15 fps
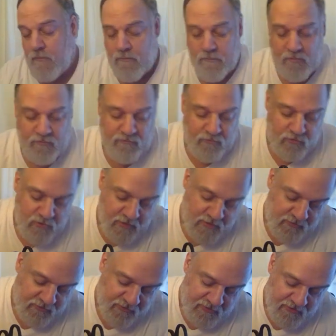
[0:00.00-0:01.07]
But if you
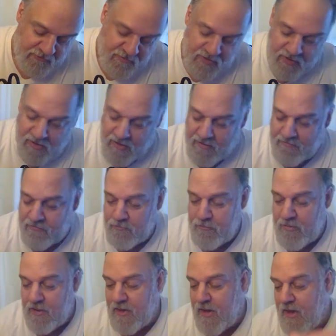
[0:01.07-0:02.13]
can't save my life to
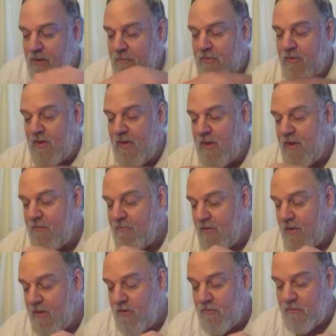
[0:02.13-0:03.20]
be a happy life,
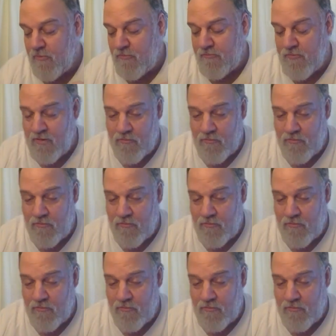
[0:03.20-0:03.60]
I don't know if I